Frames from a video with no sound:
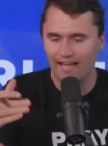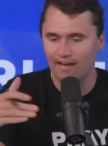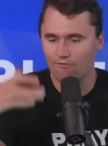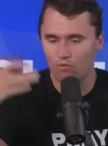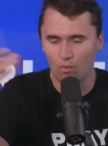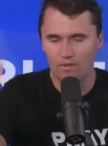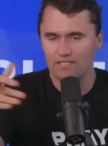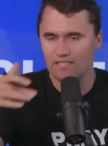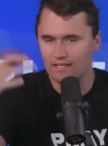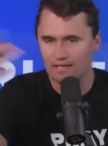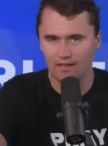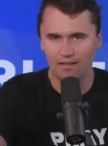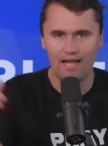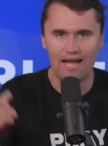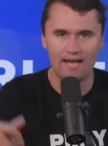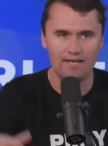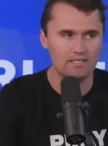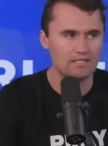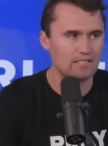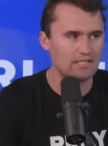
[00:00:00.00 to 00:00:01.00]
and everyone's going to
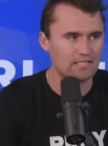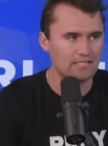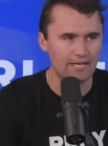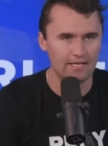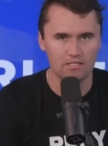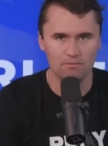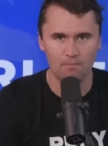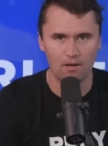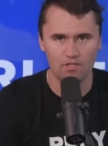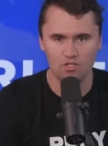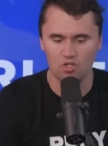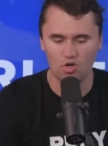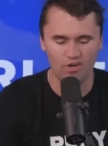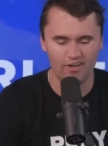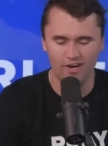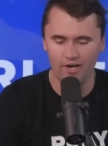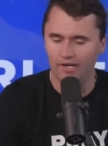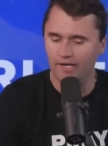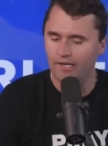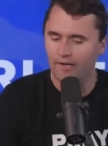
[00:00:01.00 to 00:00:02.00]
last 6 months
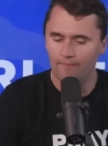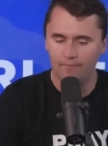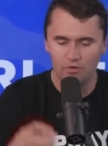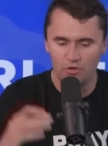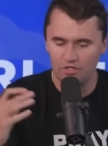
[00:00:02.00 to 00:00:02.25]
or a year.